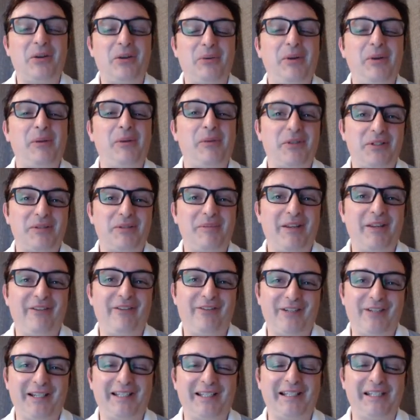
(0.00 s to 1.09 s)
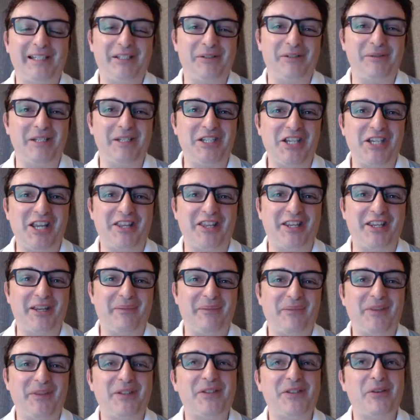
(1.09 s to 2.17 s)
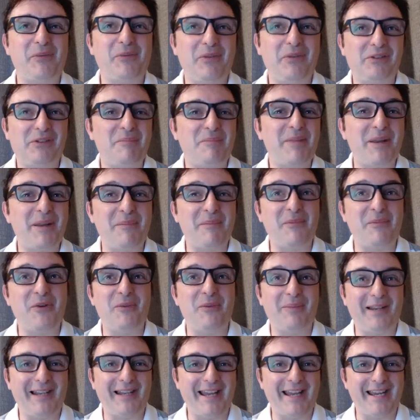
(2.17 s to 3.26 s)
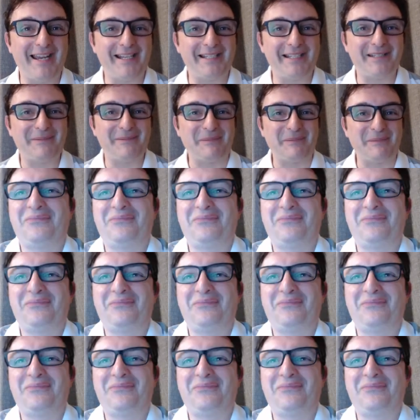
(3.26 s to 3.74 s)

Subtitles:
we want to be friendly to each other, so we're a bit more polite.